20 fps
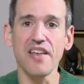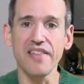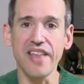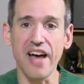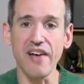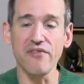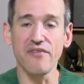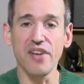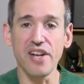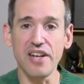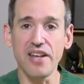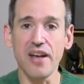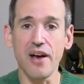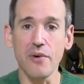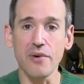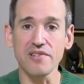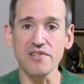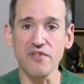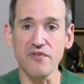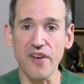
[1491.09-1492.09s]
that
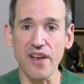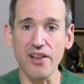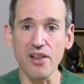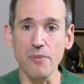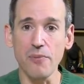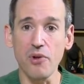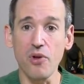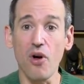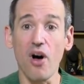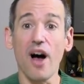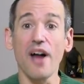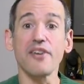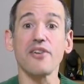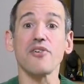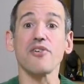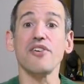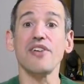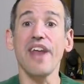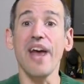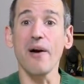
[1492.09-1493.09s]
video is available on
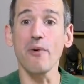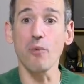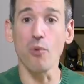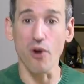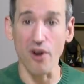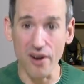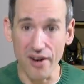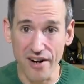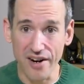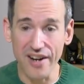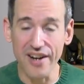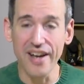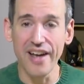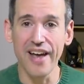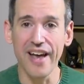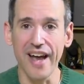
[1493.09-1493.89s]
your network